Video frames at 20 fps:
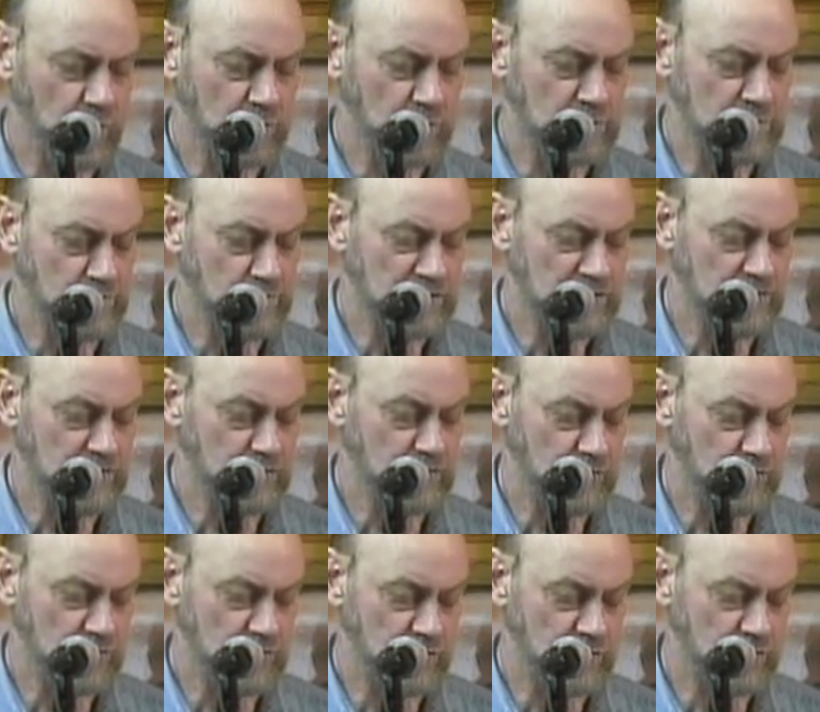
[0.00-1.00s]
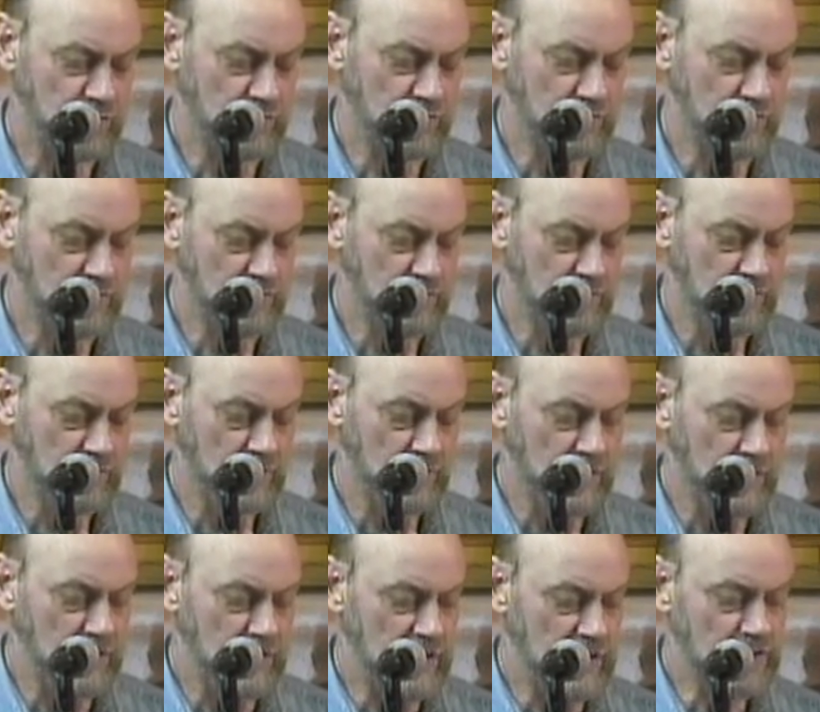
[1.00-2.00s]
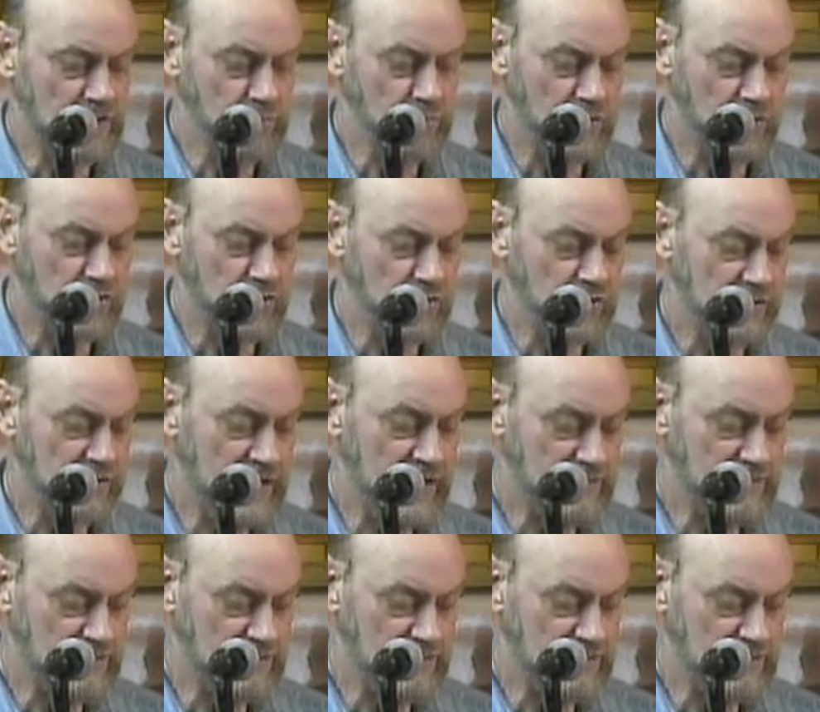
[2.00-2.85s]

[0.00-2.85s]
was misunderstood. Ignorance shall not